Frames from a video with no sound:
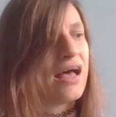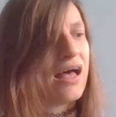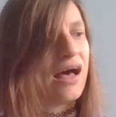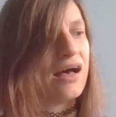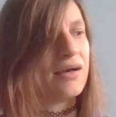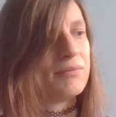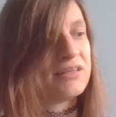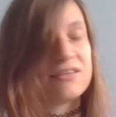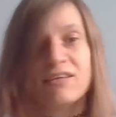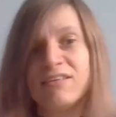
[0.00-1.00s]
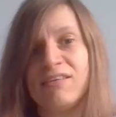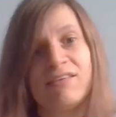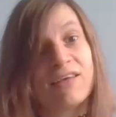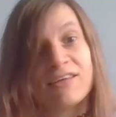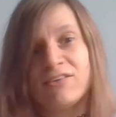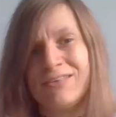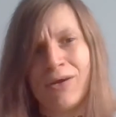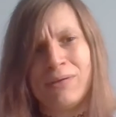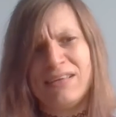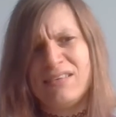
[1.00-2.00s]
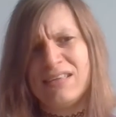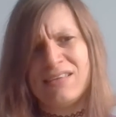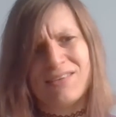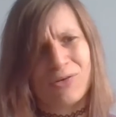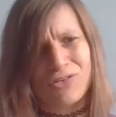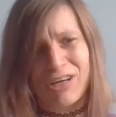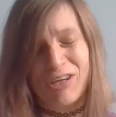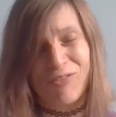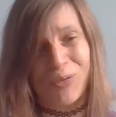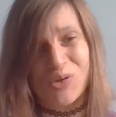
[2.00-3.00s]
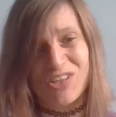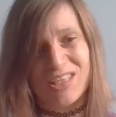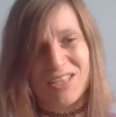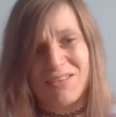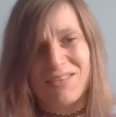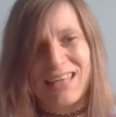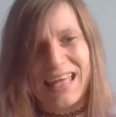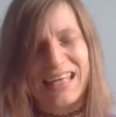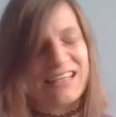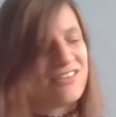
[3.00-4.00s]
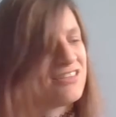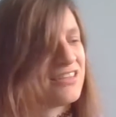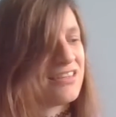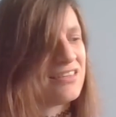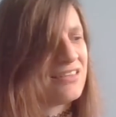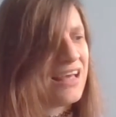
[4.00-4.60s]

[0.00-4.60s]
Um, it's, it's like so easy and so straightforward to use. It's just